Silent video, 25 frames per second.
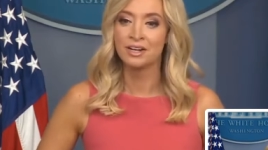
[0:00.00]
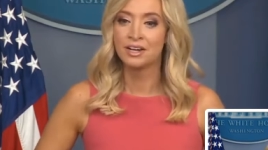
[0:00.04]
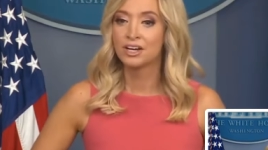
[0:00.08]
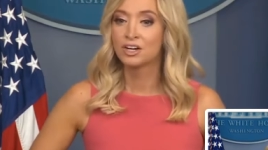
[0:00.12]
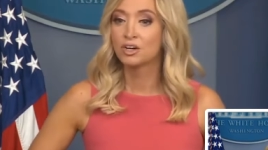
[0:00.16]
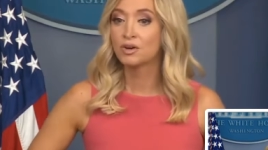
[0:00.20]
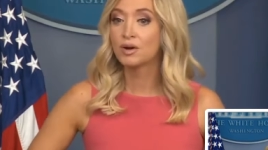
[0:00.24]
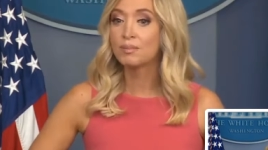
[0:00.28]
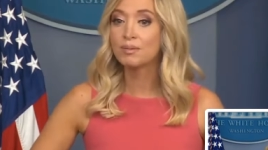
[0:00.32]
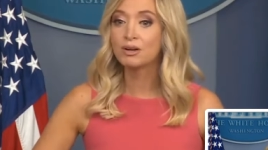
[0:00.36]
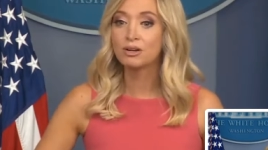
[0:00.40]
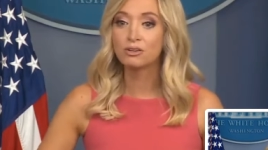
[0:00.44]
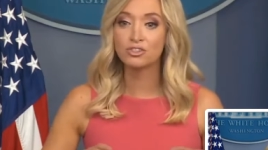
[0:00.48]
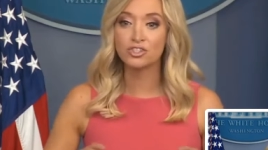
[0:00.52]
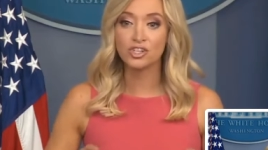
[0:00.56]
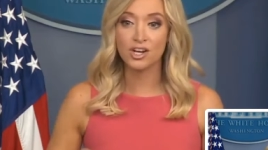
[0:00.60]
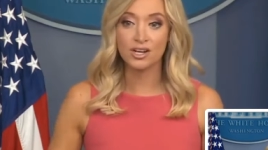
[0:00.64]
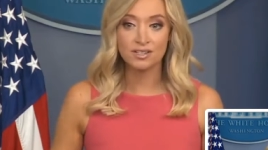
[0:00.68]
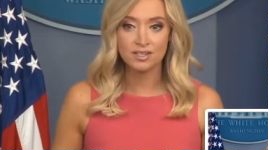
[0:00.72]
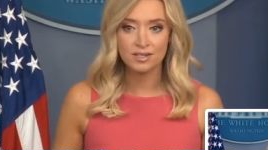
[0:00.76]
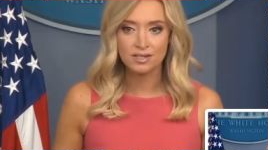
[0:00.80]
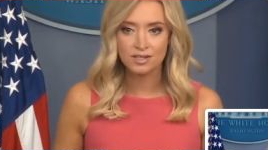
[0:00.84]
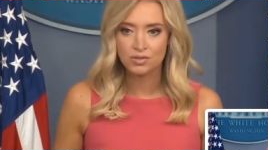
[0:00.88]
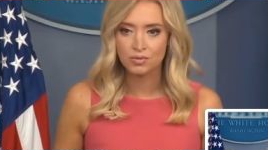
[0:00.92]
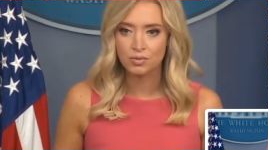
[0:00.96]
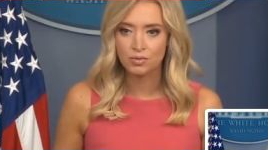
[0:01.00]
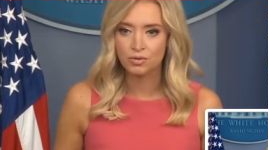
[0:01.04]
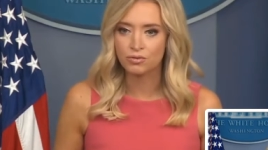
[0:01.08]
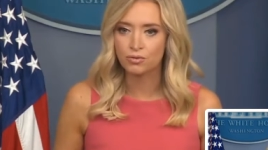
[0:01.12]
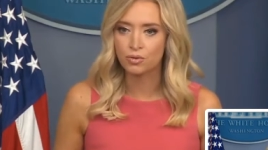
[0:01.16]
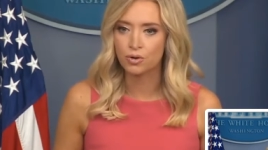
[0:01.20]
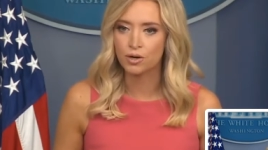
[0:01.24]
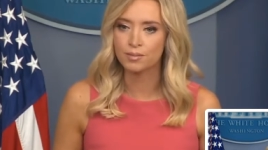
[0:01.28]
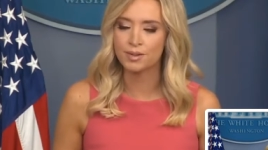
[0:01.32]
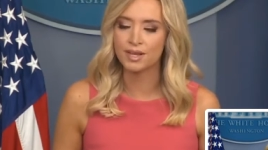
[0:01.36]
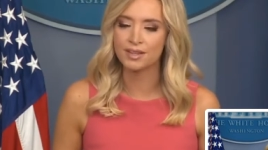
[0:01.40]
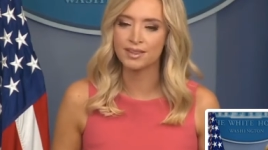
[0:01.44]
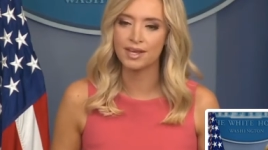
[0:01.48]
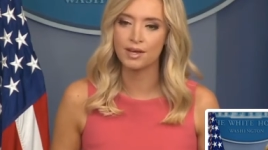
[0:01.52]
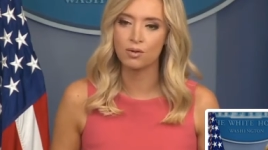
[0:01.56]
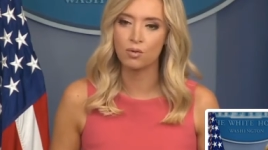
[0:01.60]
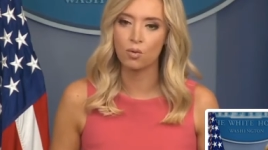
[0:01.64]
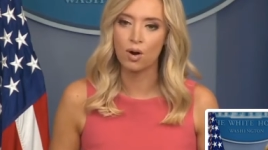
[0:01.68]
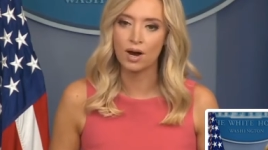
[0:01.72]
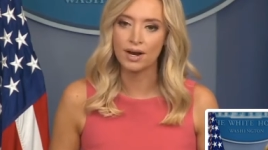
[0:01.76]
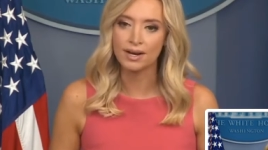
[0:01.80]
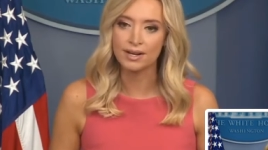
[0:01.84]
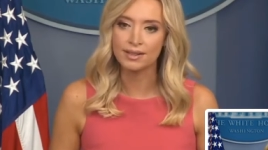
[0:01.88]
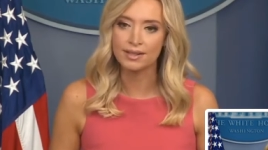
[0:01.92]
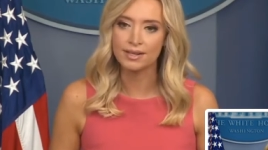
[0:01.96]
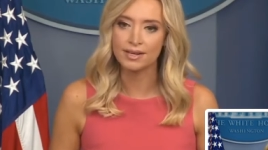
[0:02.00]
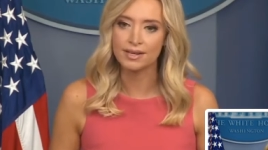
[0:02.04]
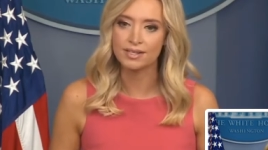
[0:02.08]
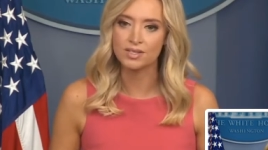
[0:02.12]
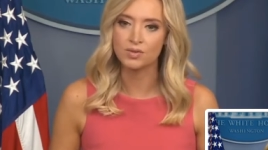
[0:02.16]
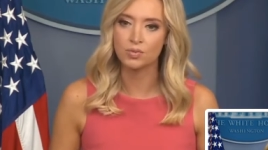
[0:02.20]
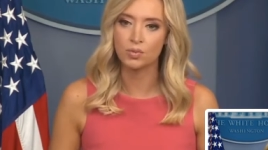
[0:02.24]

criminal justice reform that they wanted this.